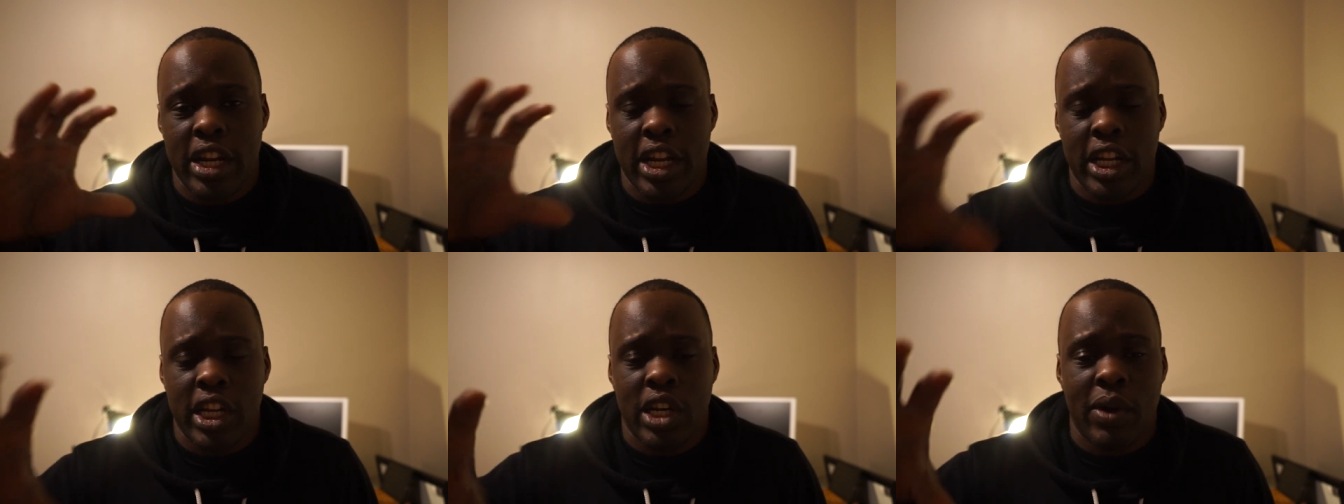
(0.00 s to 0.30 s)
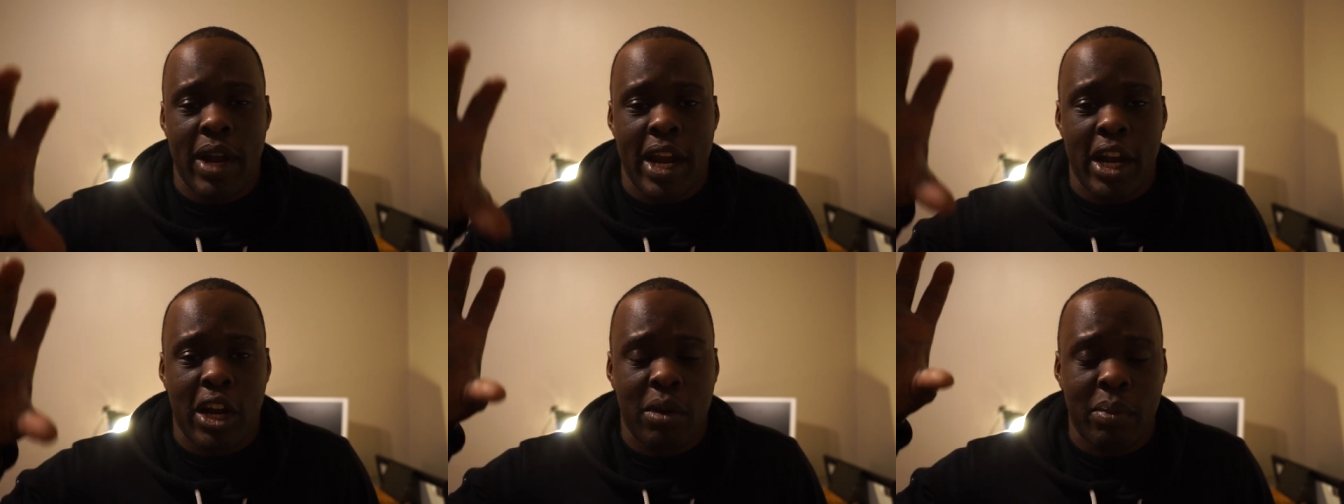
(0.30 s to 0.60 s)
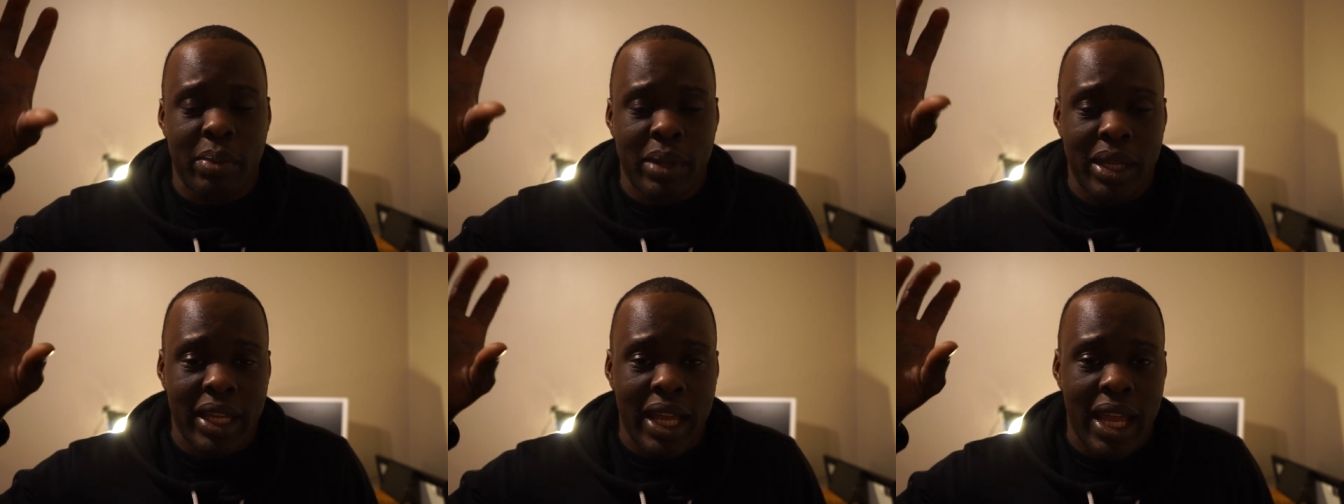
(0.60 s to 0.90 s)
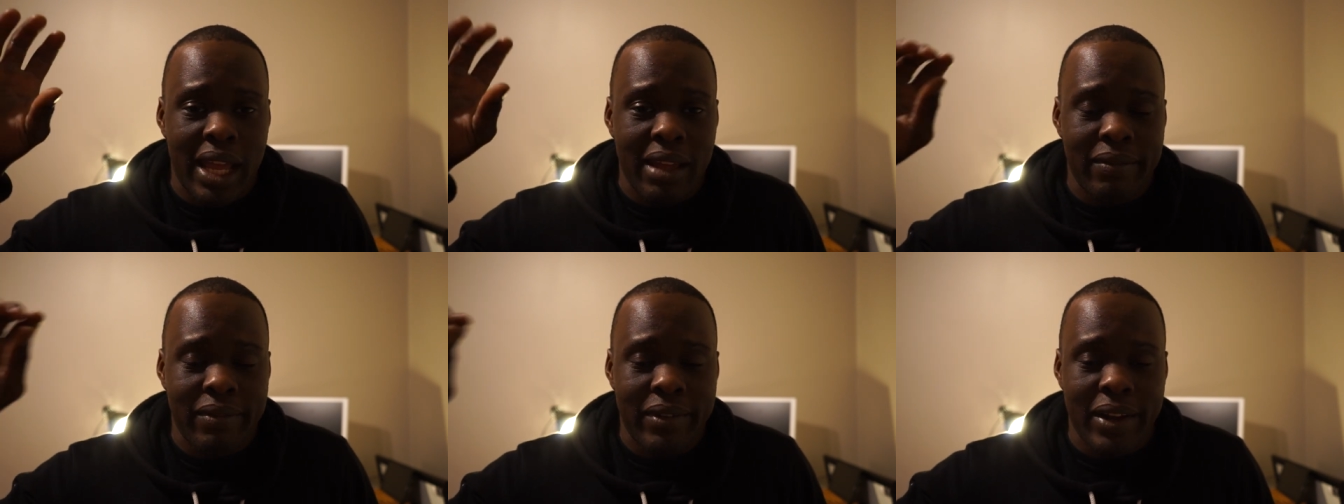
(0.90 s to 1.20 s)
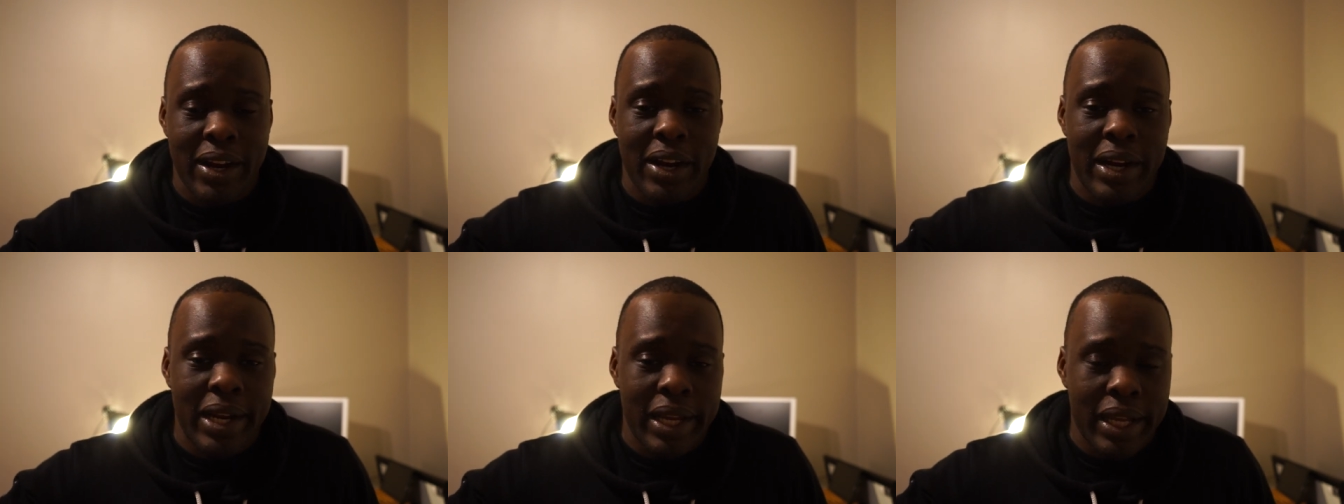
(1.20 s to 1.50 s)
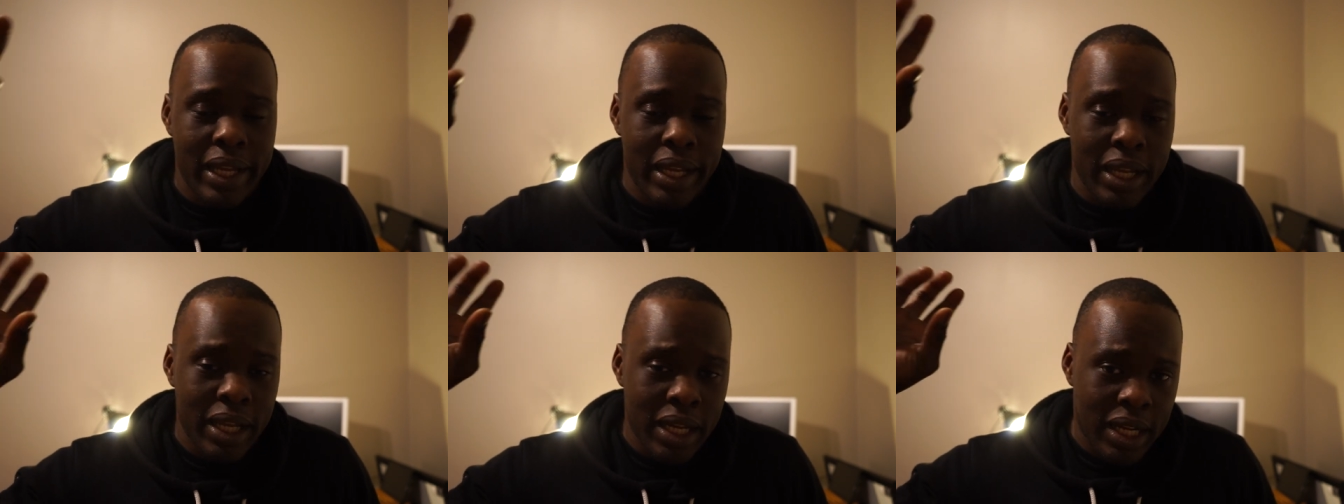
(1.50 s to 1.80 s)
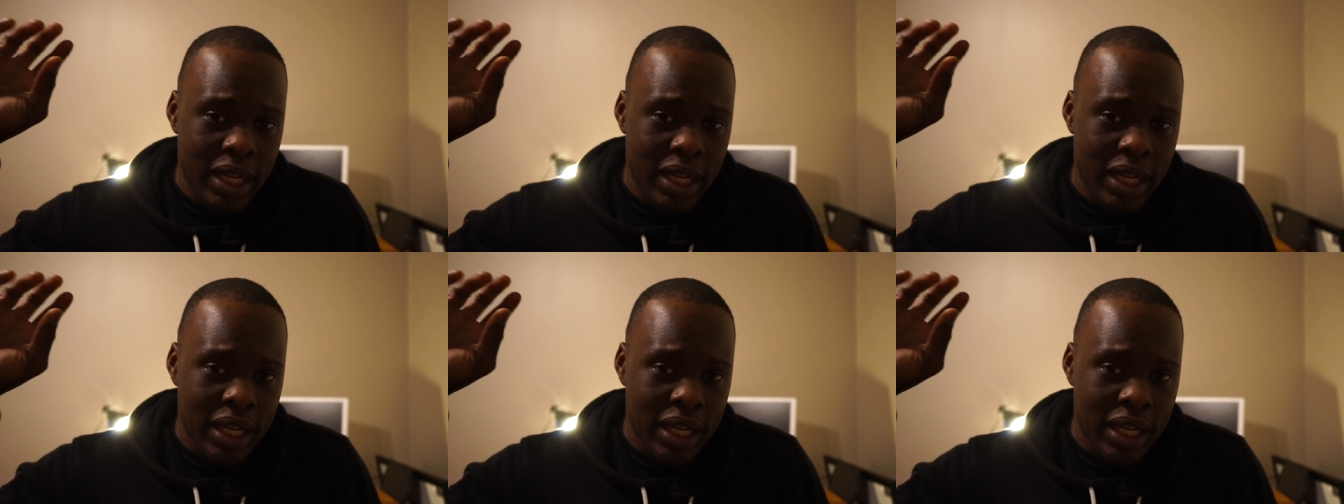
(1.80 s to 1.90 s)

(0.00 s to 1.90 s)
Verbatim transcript: Nikki Rinker being a very